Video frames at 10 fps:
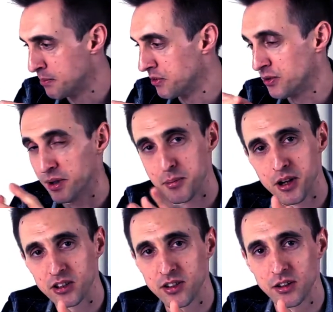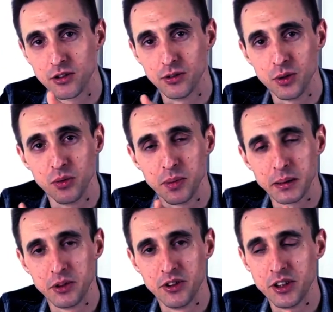Some other marketing tool, you wouldn't be able
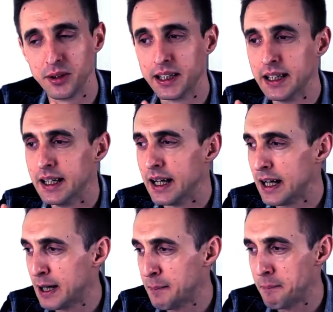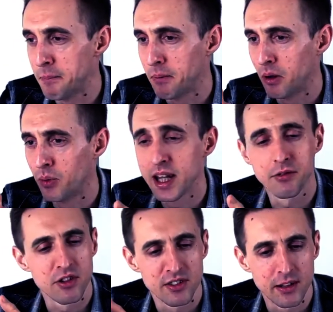to do it. We
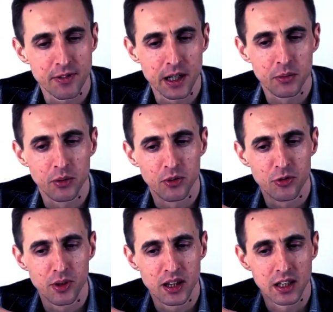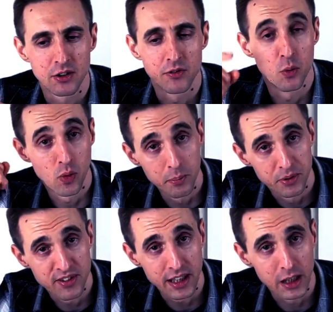have recently found one which we think is good for one
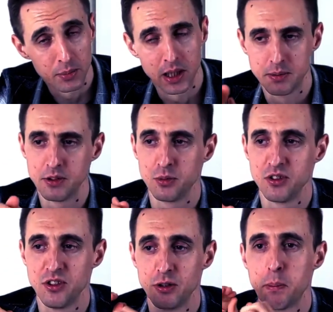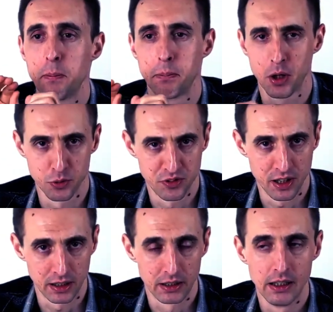particular purpose, which is posting.